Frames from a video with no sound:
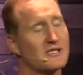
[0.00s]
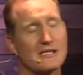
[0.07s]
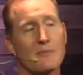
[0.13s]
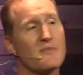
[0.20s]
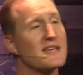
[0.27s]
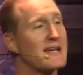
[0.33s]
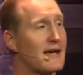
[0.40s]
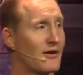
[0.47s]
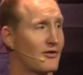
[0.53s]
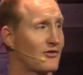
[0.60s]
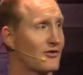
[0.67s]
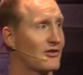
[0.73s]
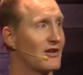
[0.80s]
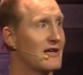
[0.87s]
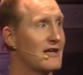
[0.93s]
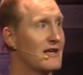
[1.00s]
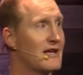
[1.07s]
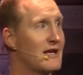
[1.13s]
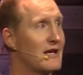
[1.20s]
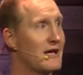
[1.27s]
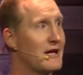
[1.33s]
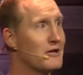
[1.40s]
something else
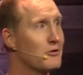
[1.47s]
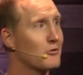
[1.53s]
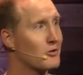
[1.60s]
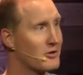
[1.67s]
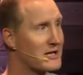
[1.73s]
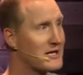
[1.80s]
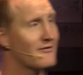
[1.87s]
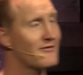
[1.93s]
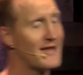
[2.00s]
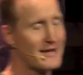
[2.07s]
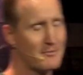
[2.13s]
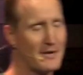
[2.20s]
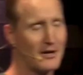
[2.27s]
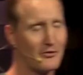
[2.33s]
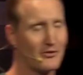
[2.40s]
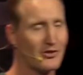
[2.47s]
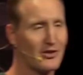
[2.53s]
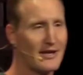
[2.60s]
in order to that amount.